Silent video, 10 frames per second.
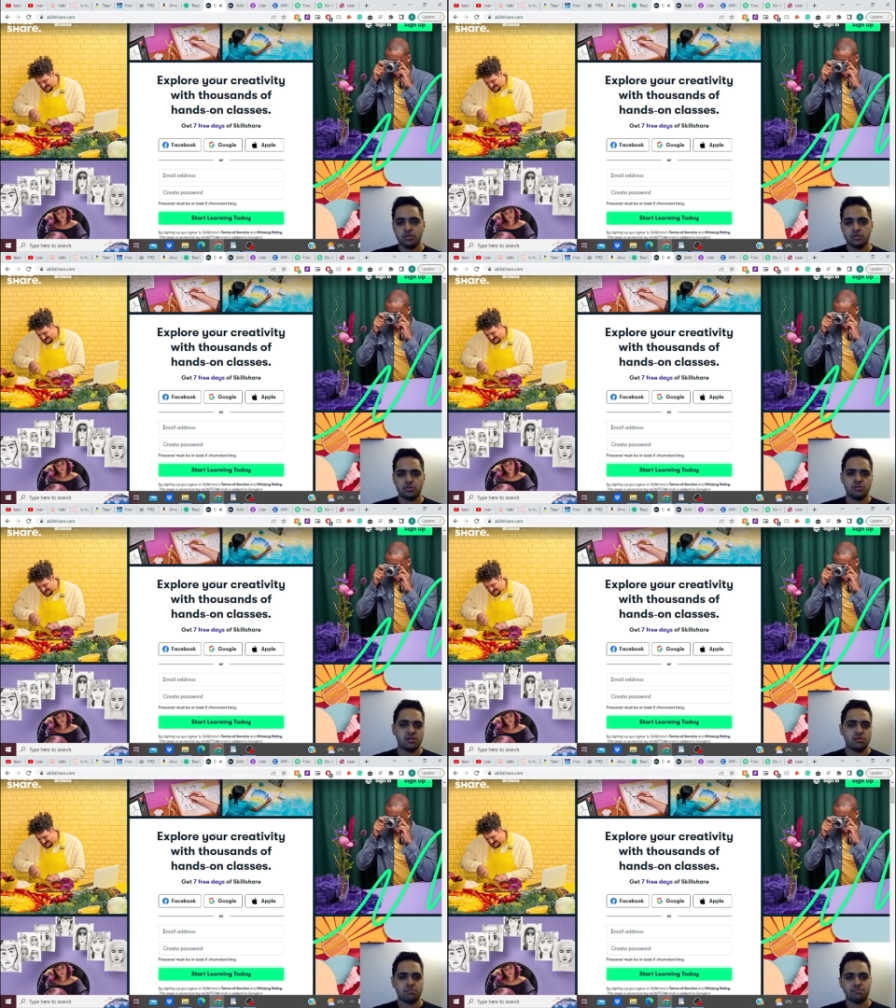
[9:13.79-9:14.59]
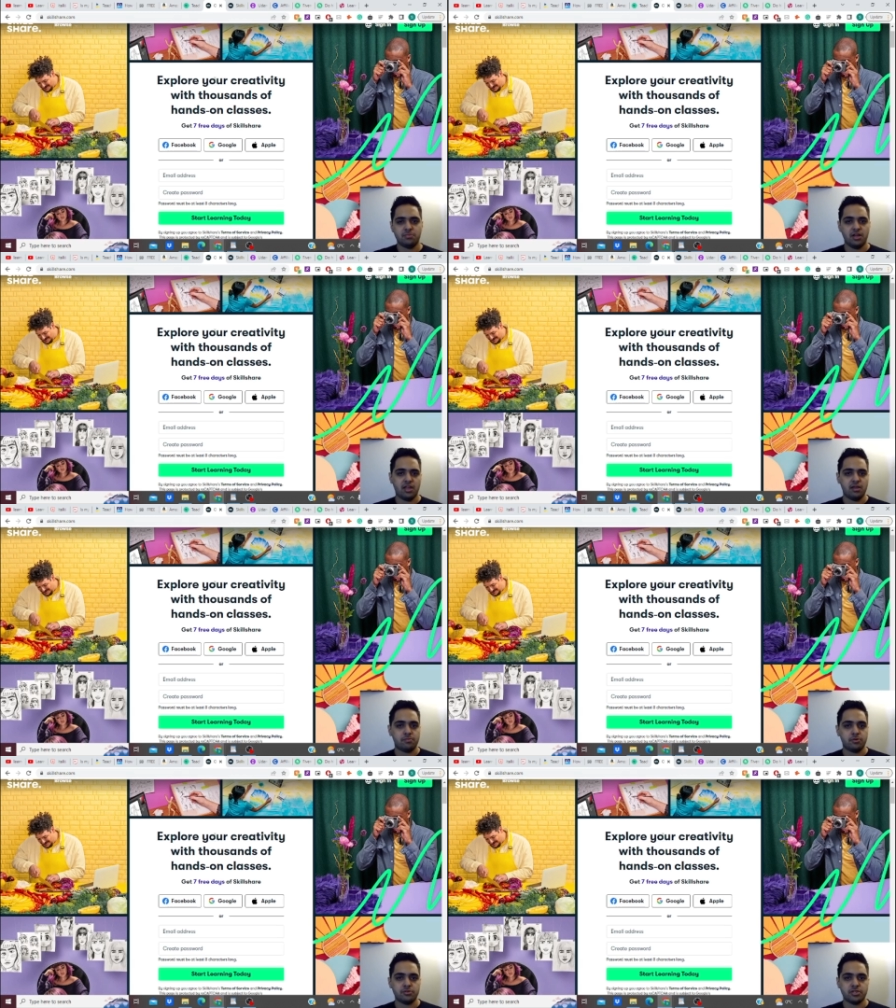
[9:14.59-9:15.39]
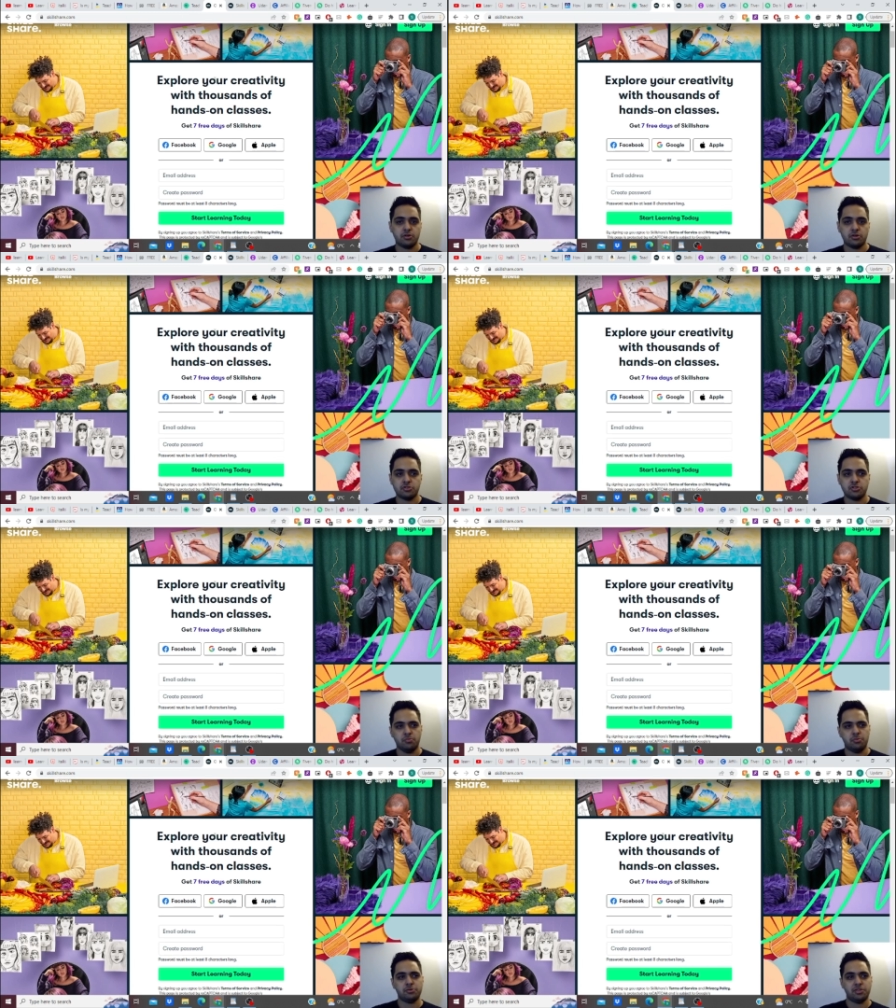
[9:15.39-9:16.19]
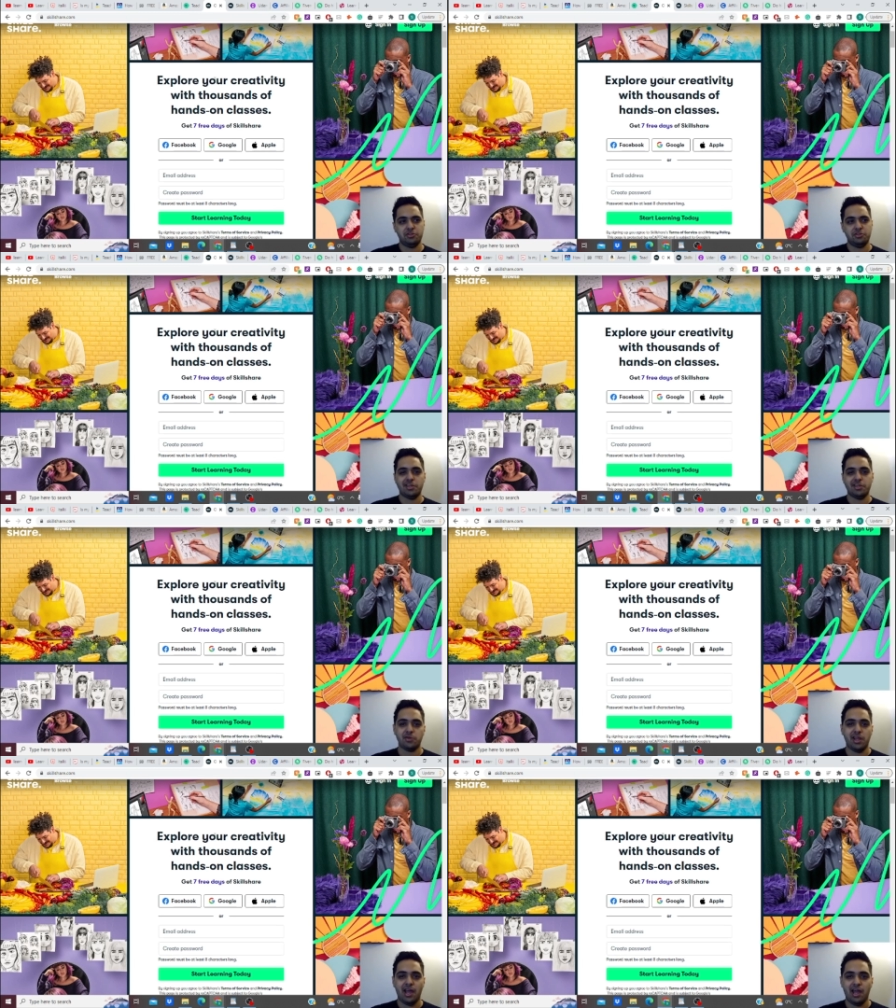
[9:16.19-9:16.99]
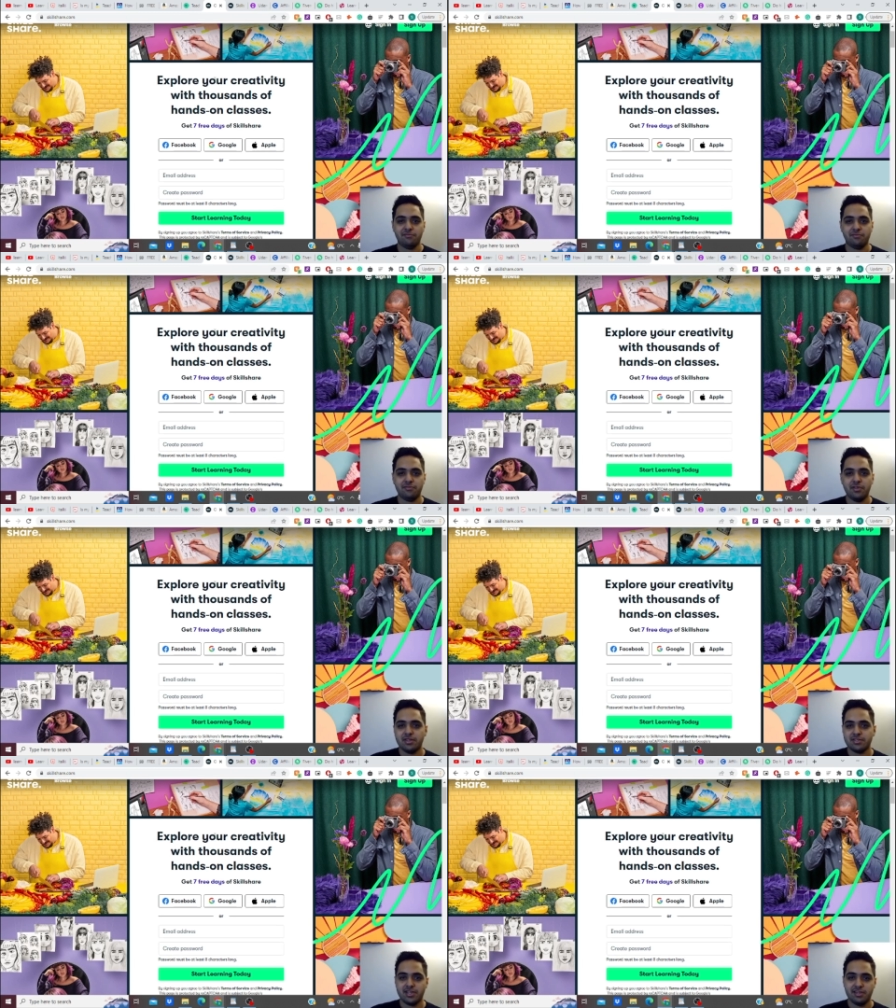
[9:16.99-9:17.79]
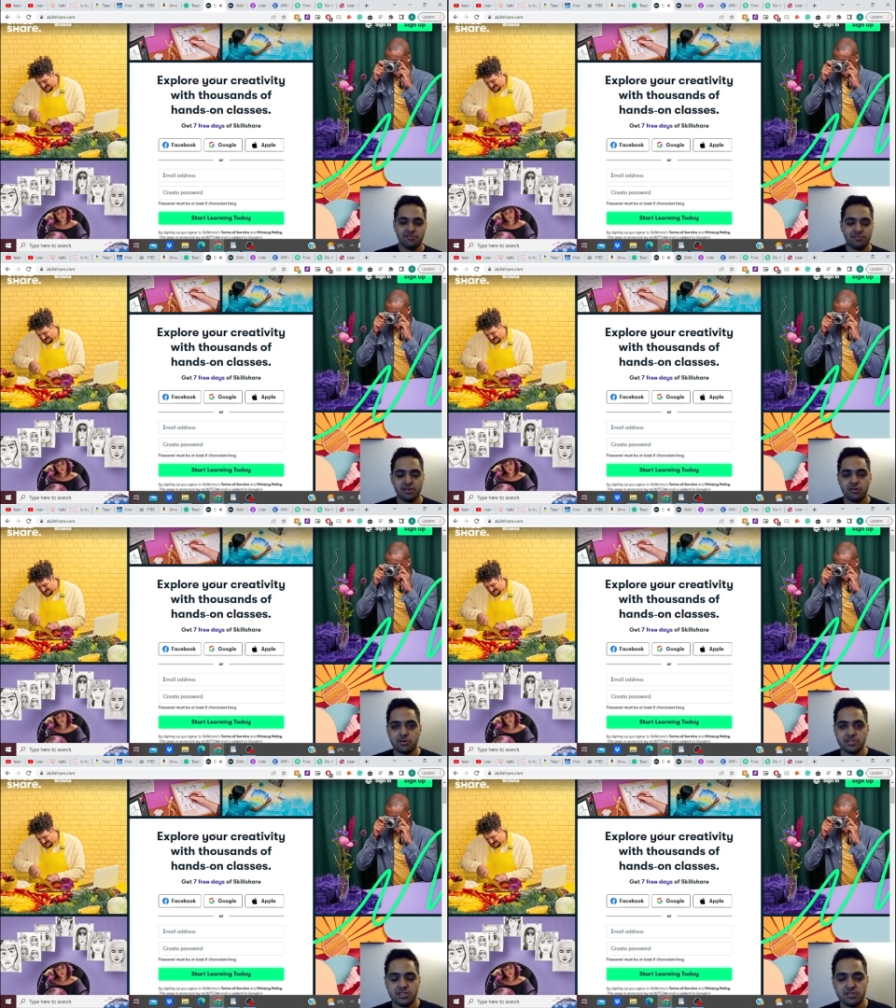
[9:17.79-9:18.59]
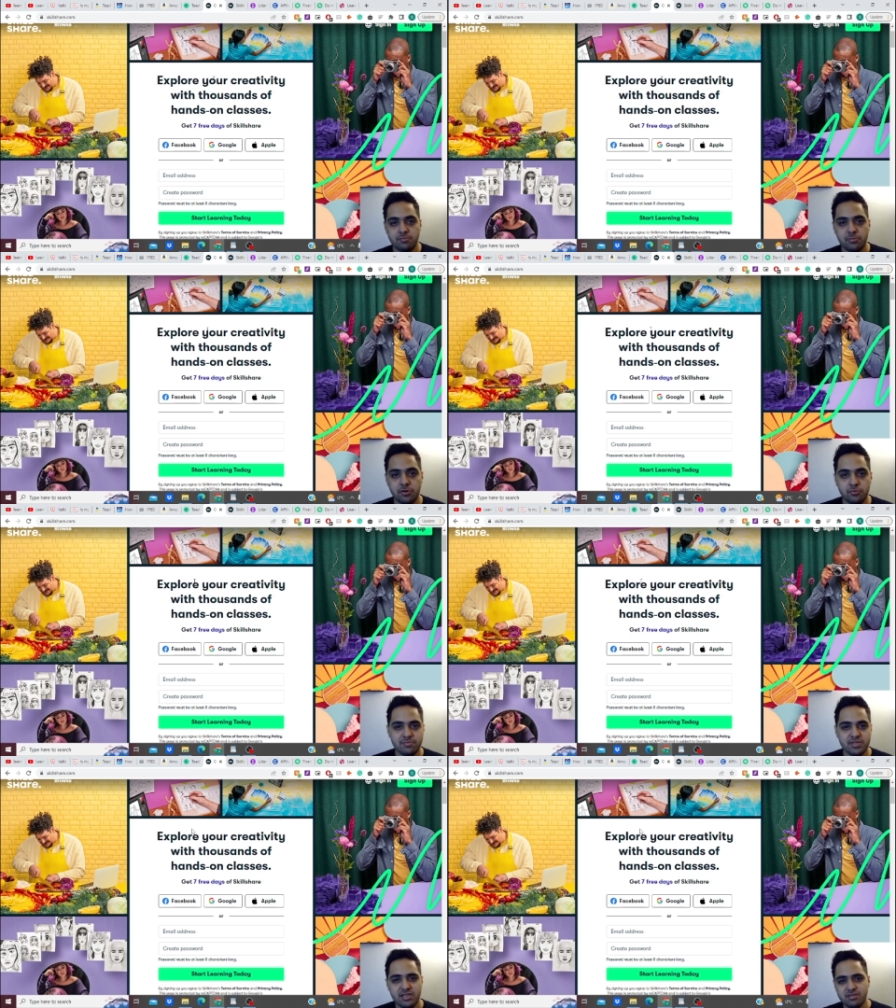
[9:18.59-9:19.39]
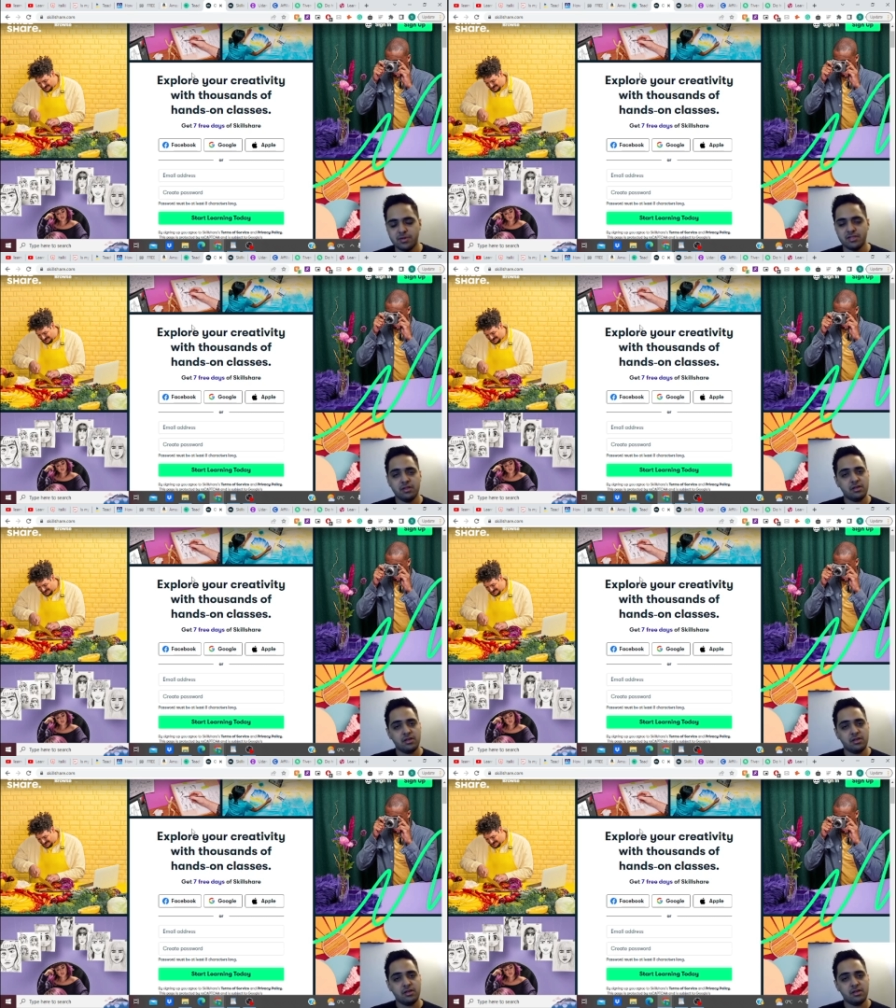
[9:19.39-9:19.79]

So there are, again, pros and cons to both, and you can even have, say, different courses on both websites. But